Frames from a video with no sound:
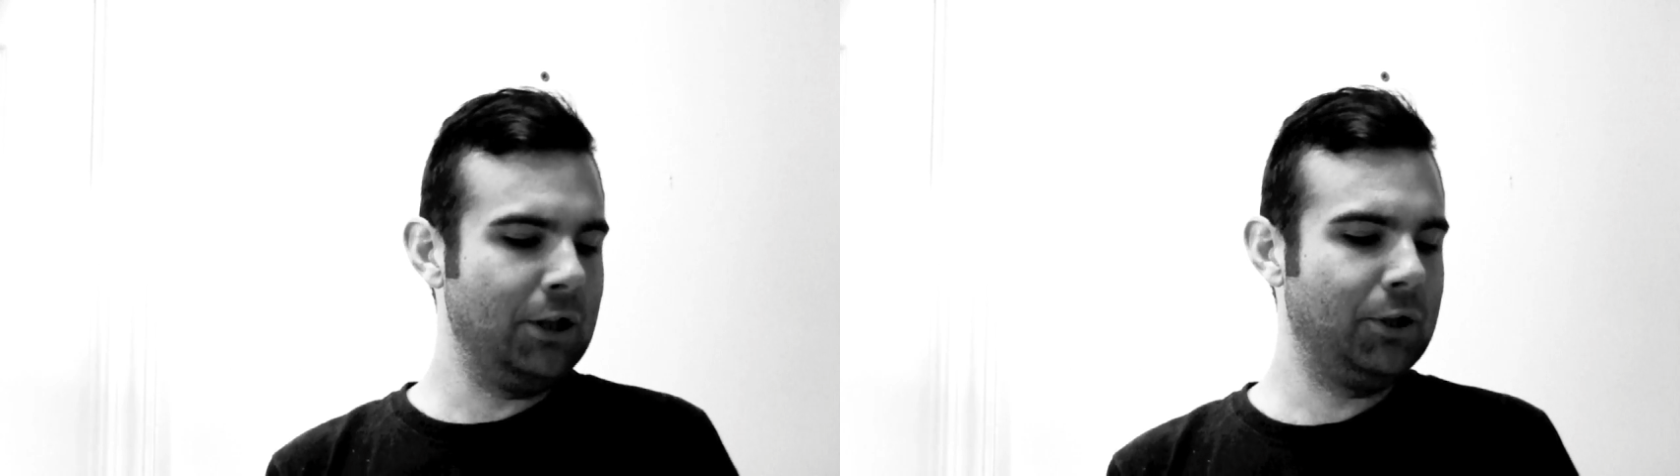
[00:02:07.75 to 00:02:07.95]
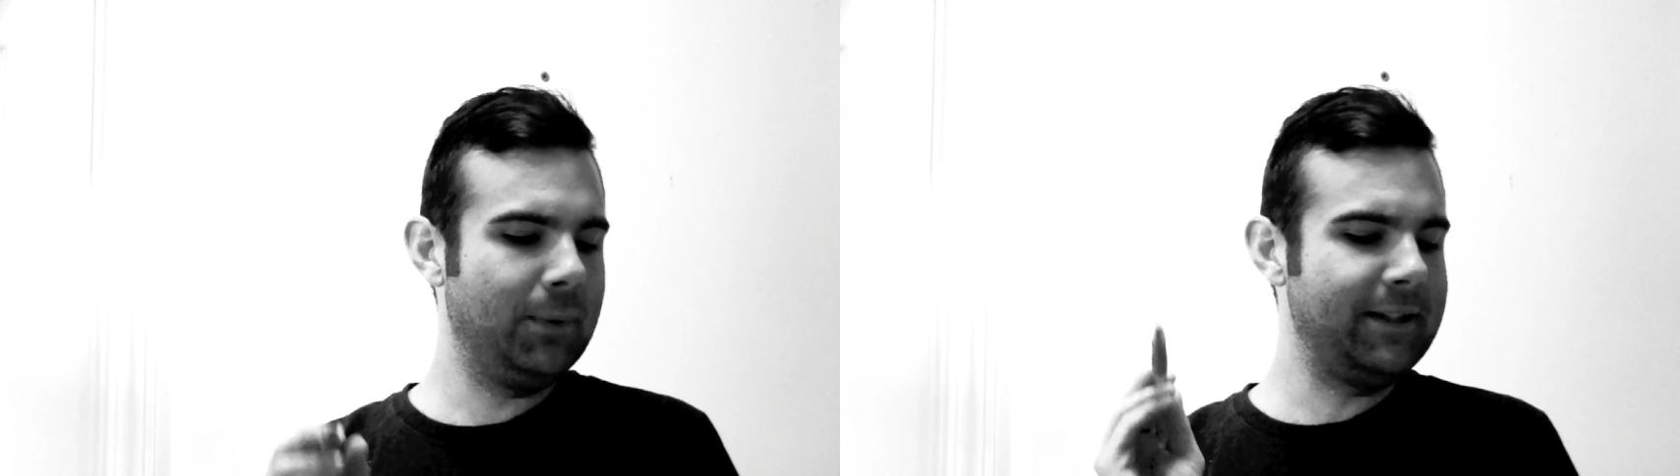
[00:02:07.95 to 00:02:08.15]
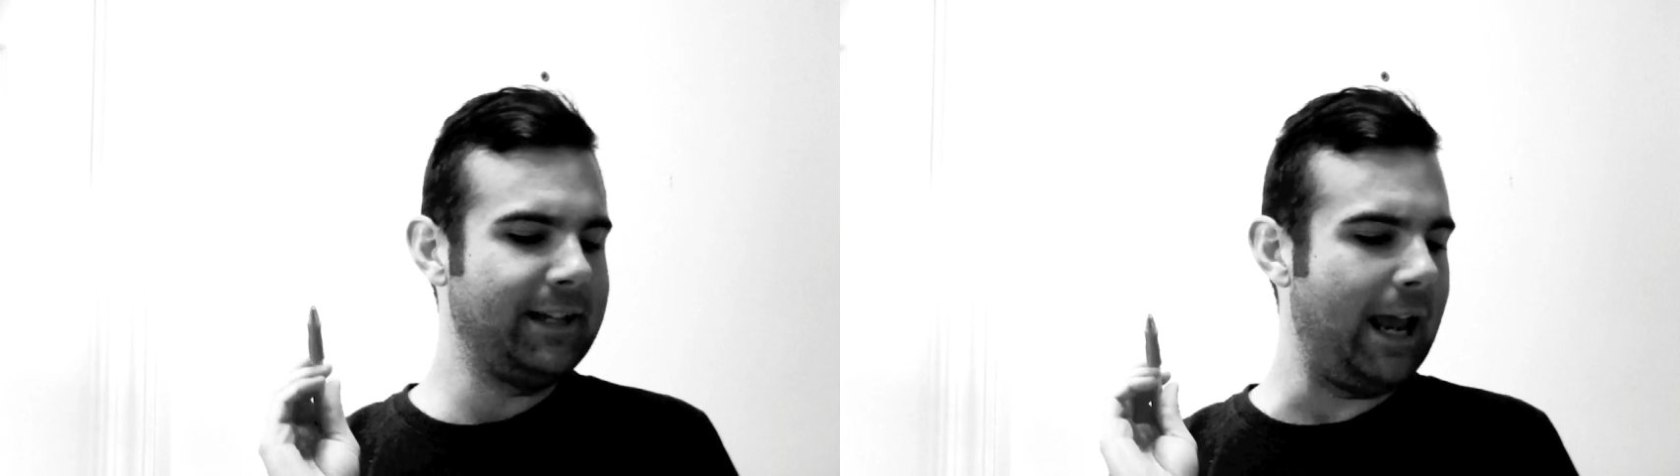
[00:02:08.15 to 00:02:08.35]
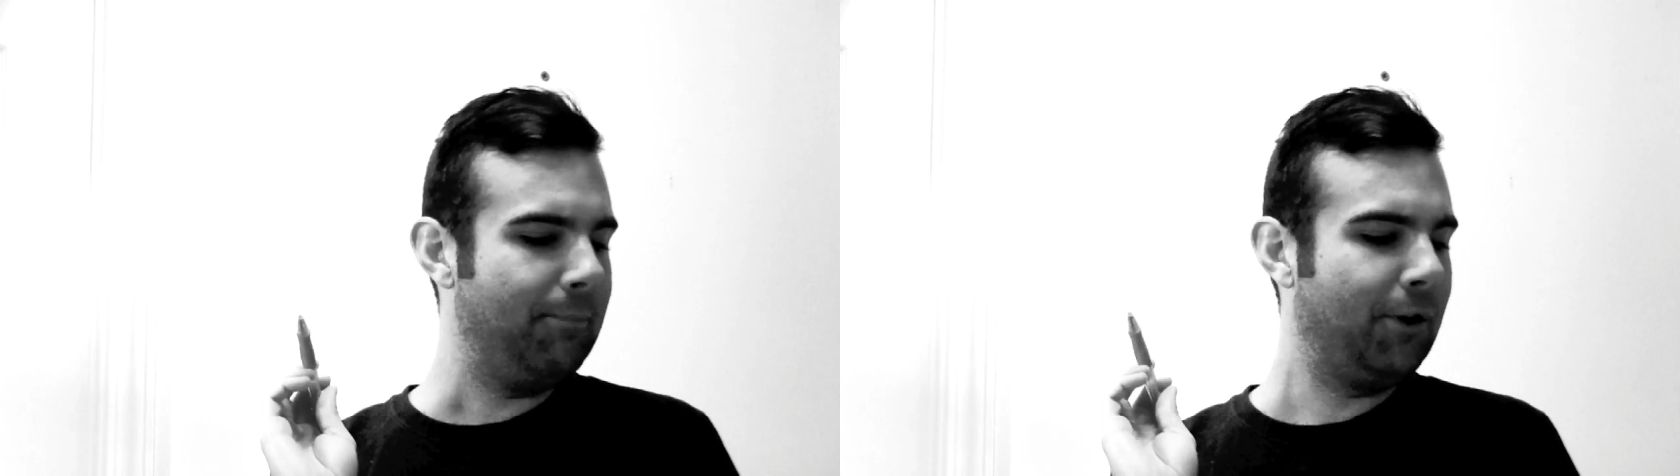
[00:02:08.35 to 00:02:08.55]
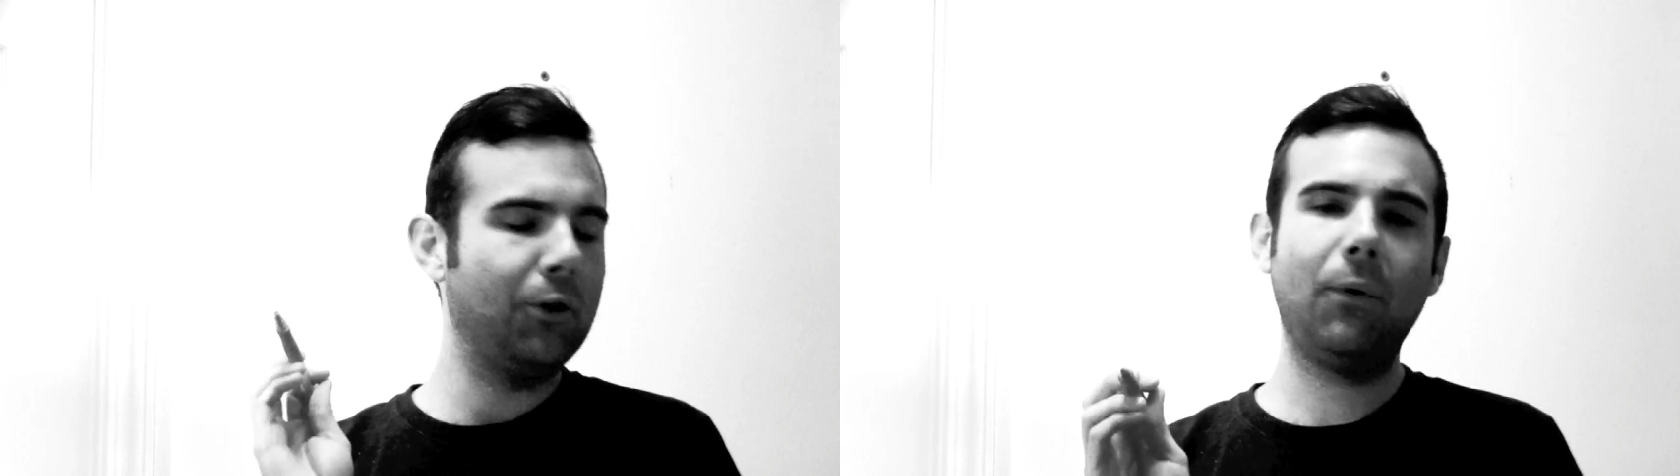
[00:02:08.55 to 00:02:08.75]
to
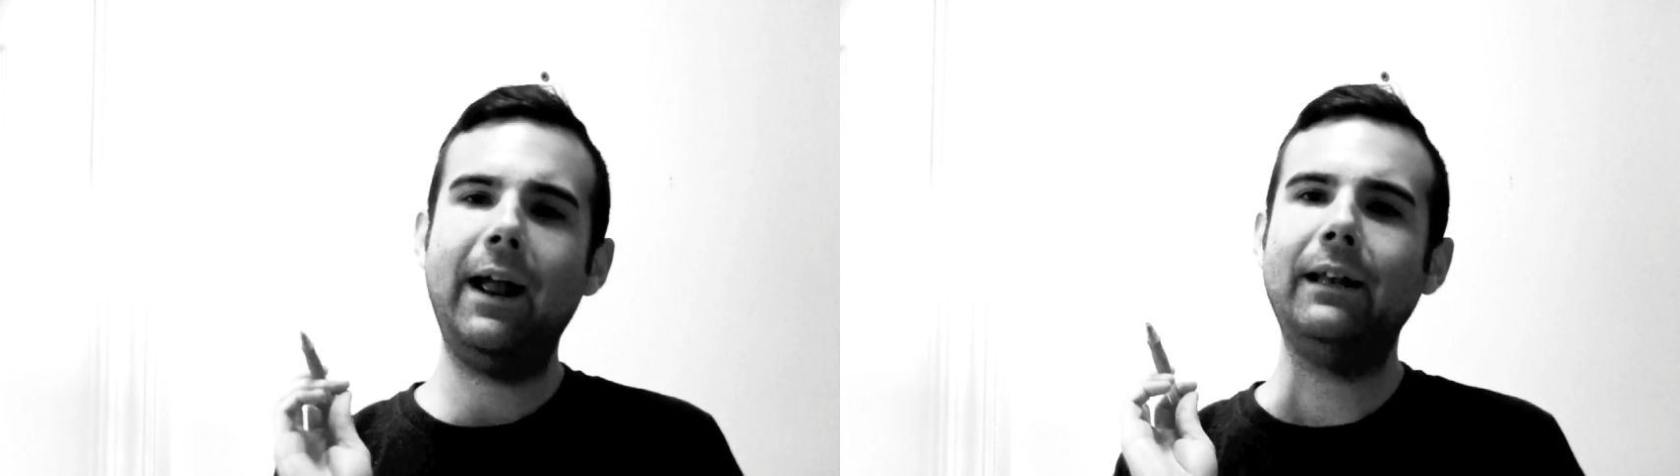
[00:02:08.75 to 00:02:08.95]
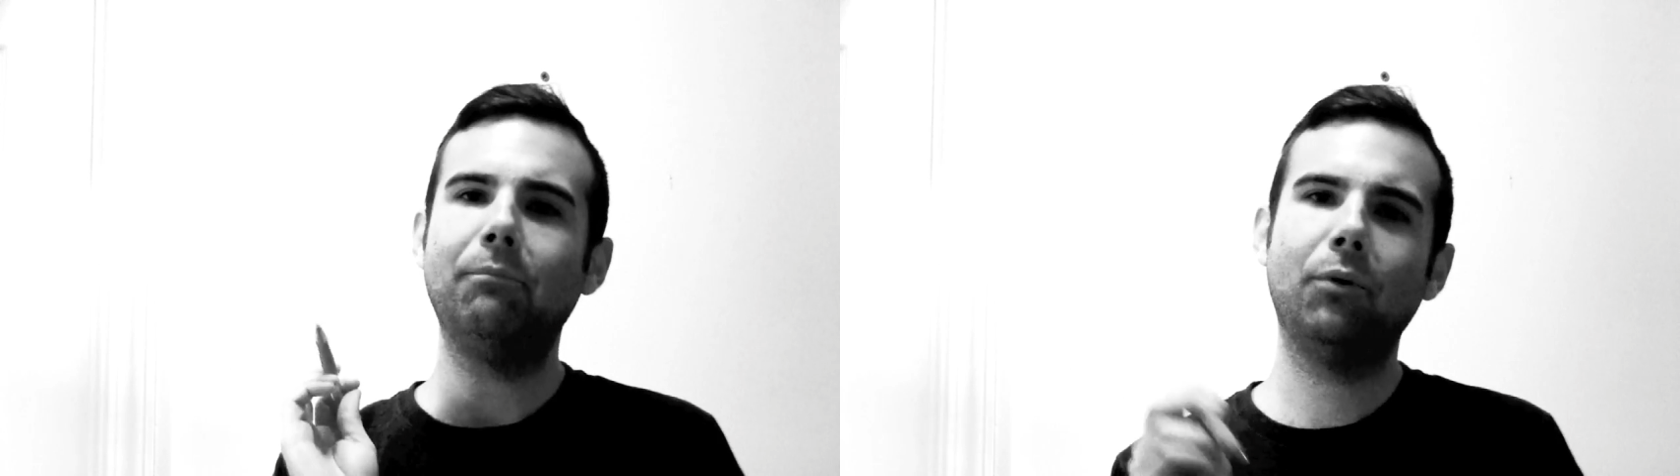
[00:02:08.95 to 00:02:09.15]
escape the great